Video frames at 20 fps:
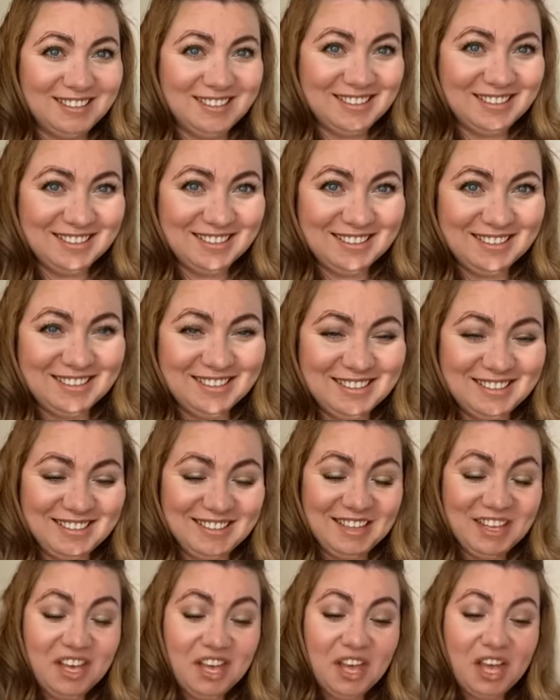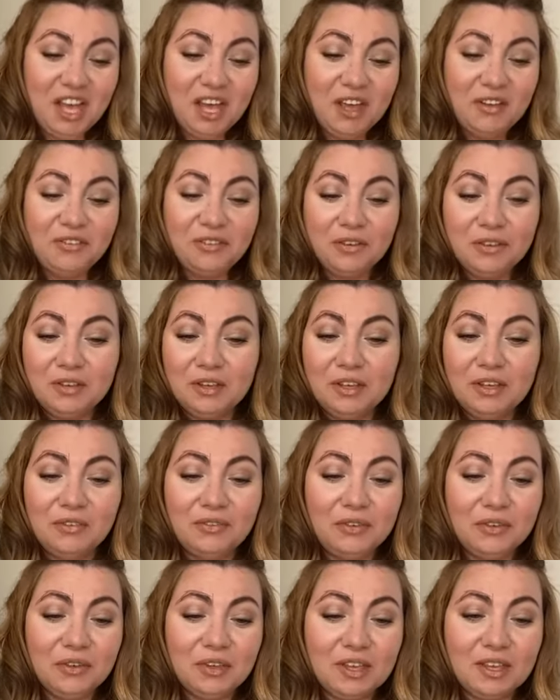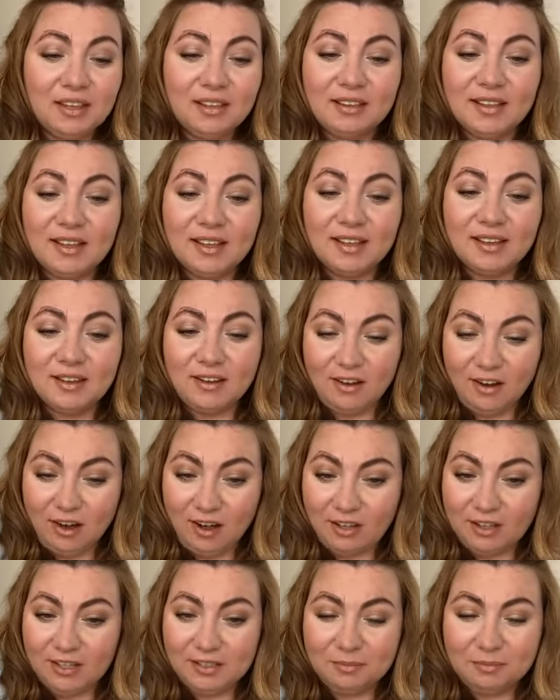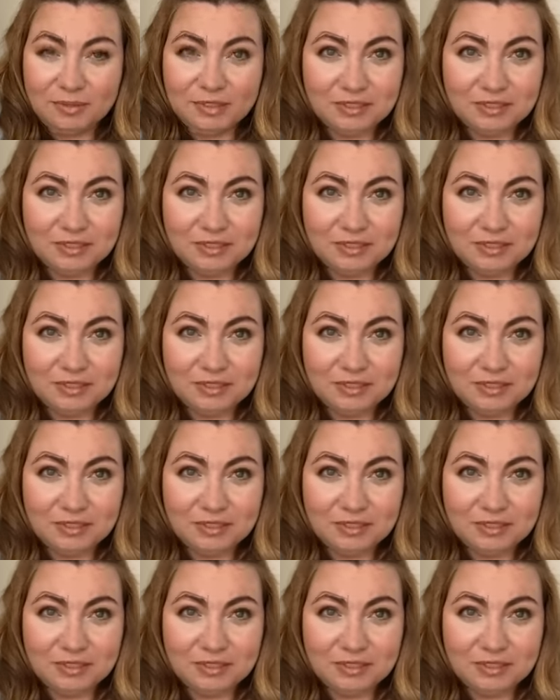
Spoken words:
if you can like call it.